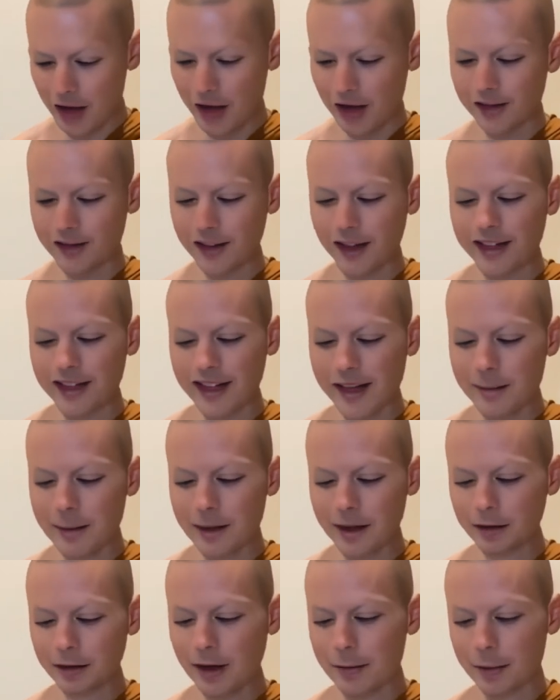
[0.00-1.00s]
a
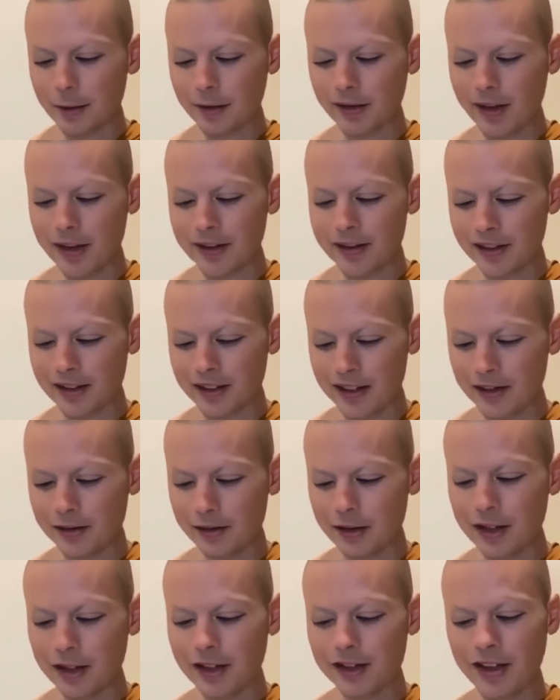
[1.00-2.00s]
dynamic represented
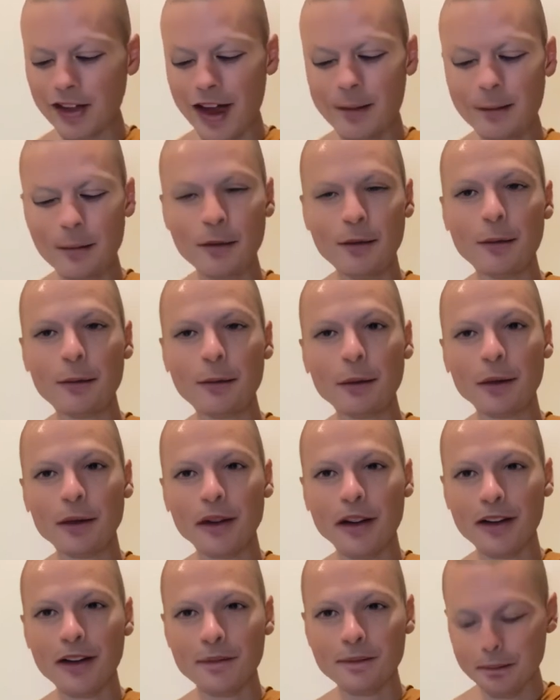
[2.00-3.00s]
even in the time of the
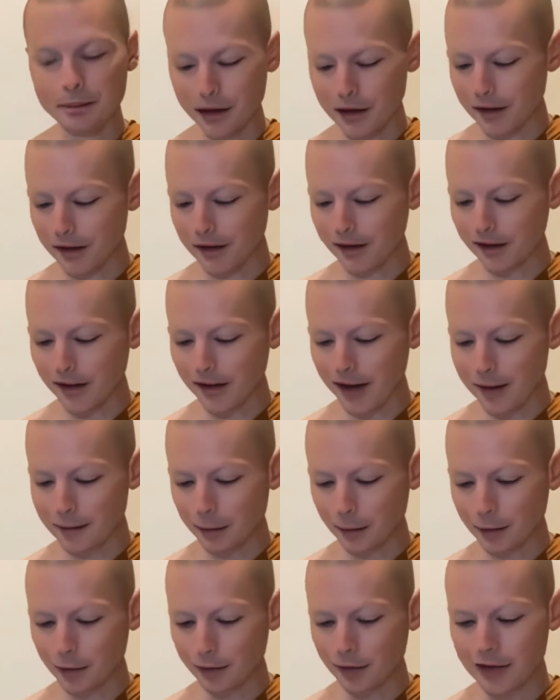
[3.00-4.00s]
Buddha by the
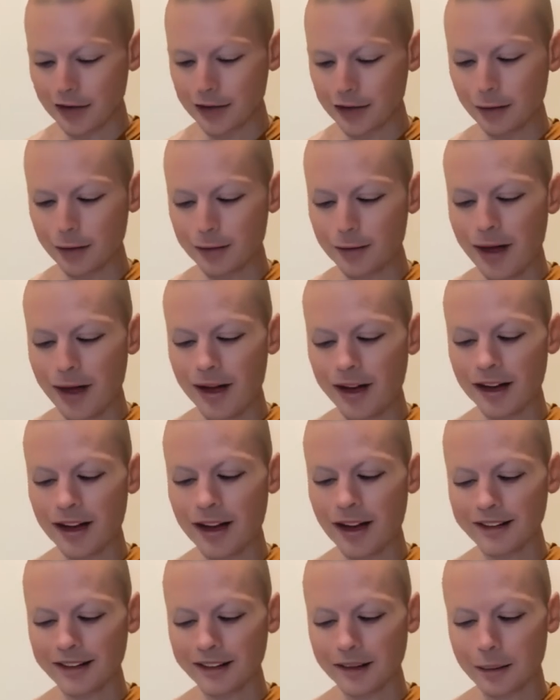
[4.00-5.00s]
disciples Venerable
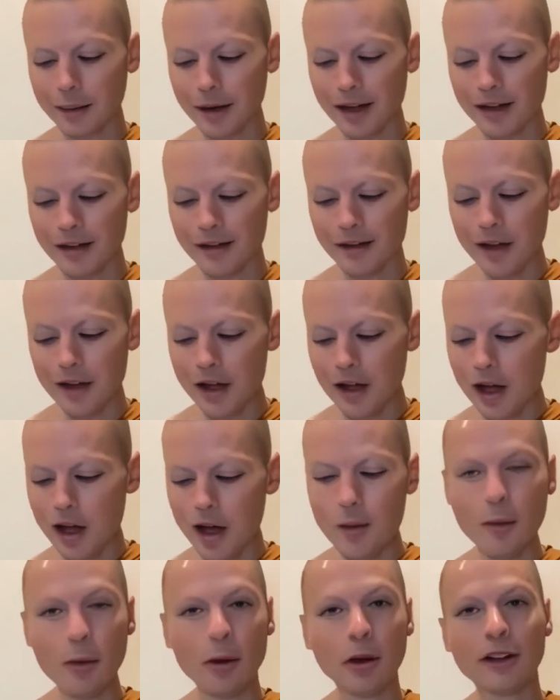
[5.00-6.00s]
Mahakassapa,
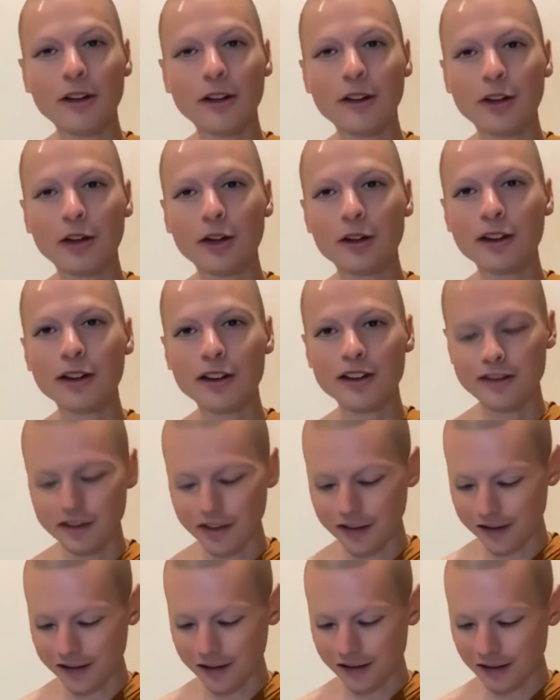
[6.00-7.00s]
a more conservative
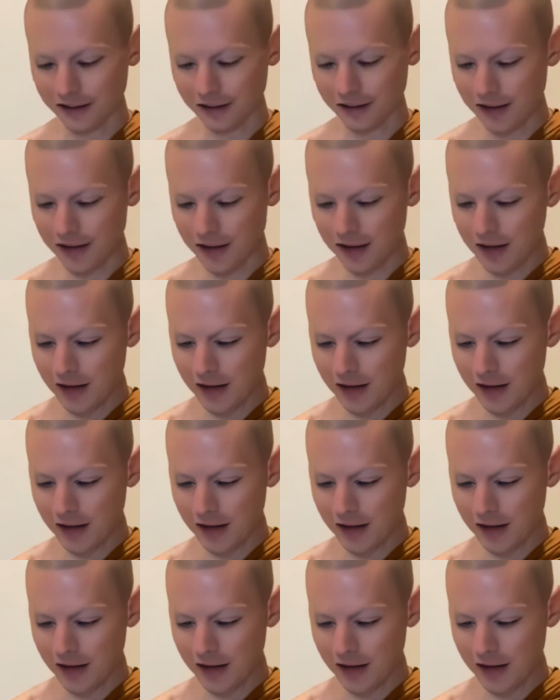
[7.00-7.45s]
figure,